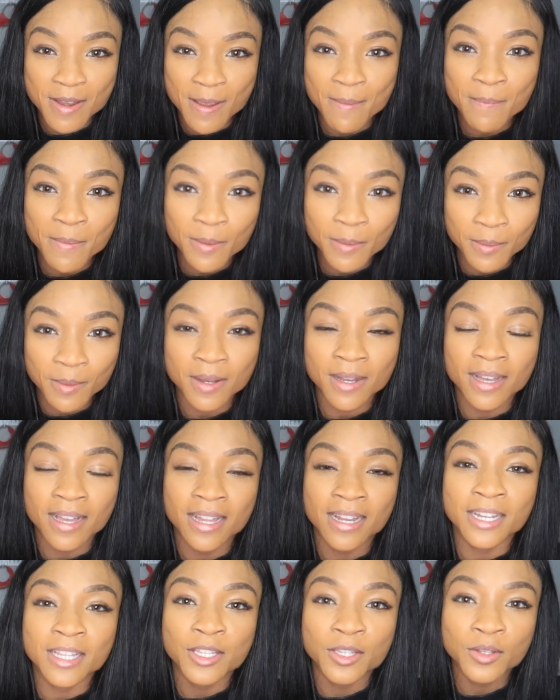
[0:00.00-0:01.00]
number
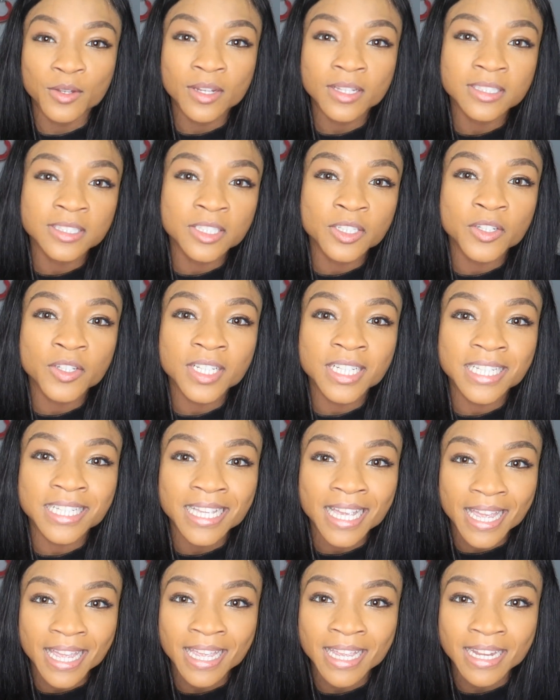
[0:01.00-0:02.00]
one, you need to
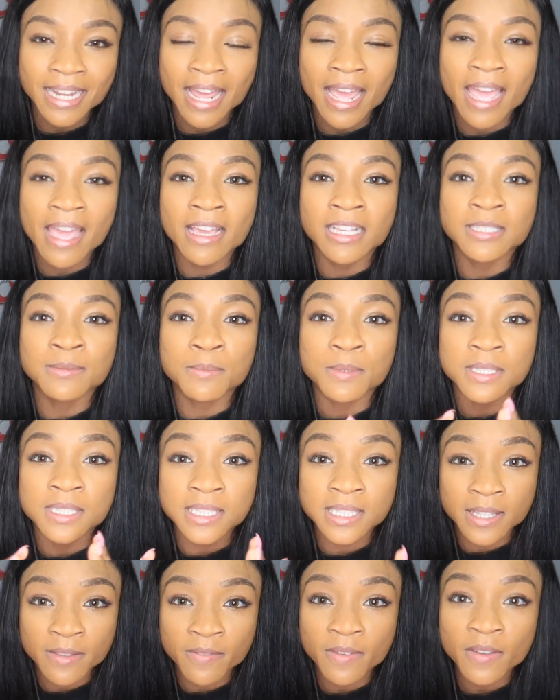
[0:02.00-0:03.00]
create a
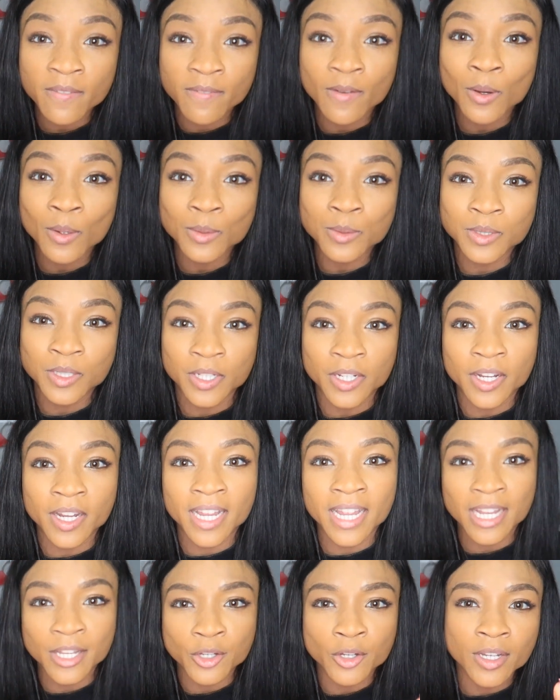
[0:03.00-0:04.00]
specific folder
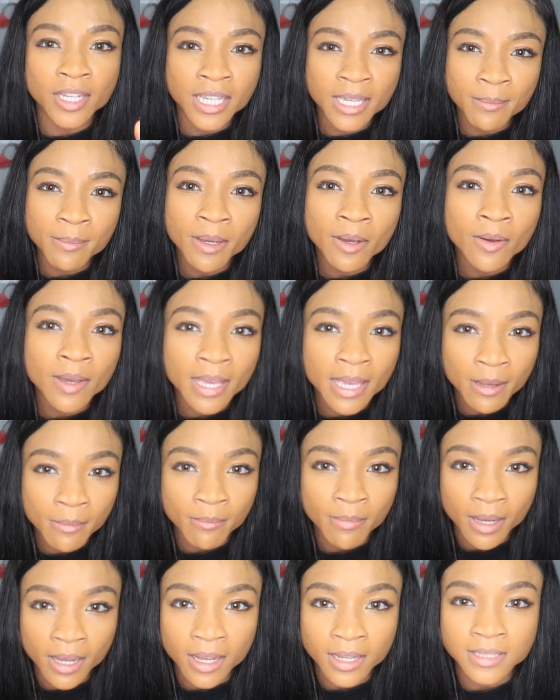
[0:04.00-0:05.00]
in your email
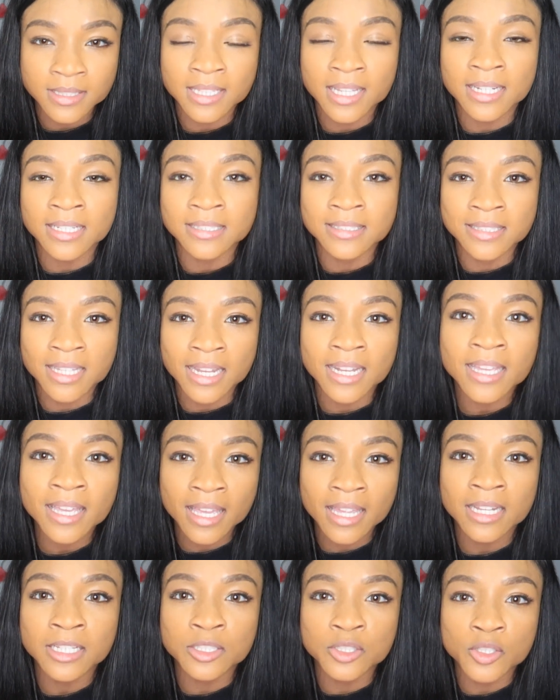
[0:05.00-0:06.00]
inbox that is
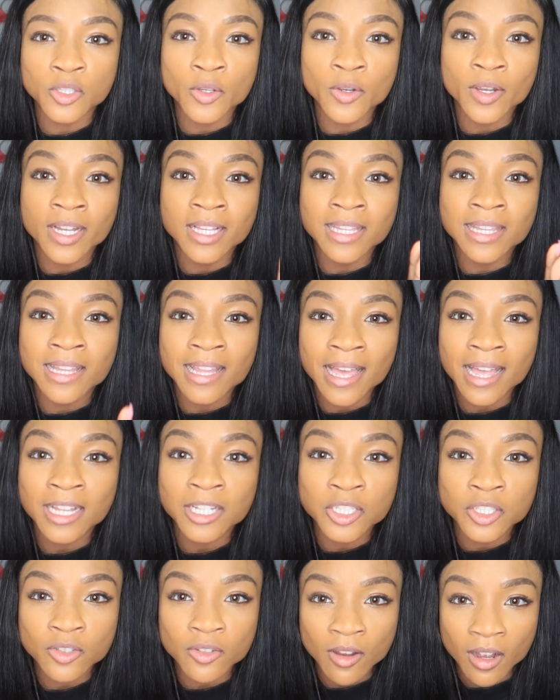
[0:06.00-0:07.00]
dedicated to your
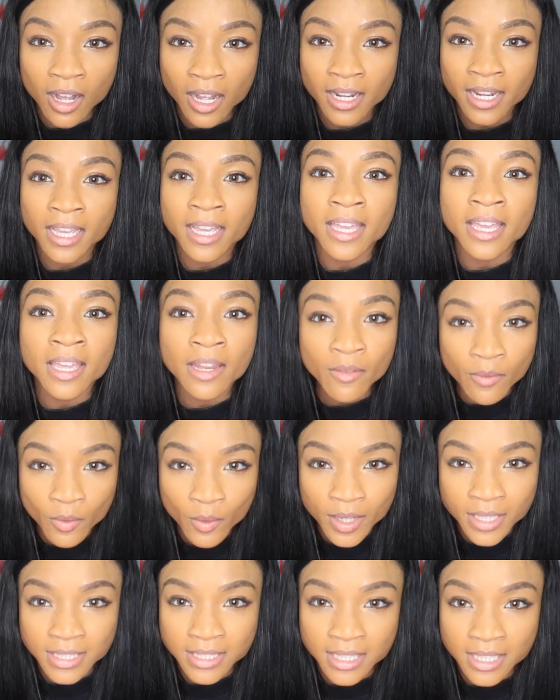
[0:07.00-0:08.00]
electronic
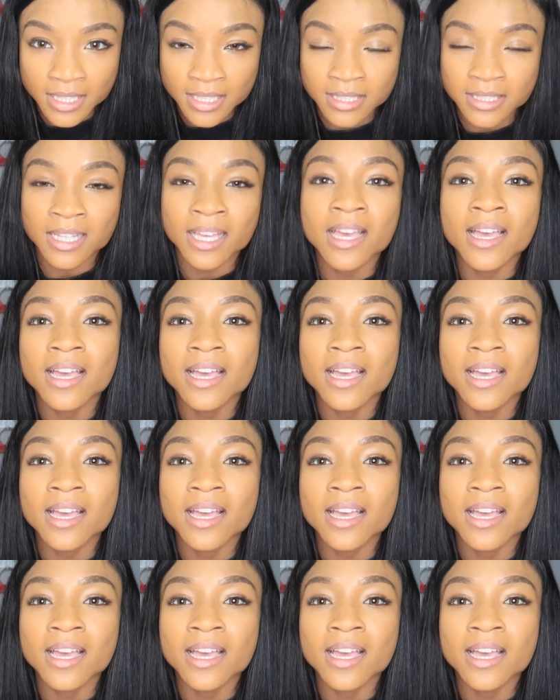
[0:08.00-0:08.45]
invoices.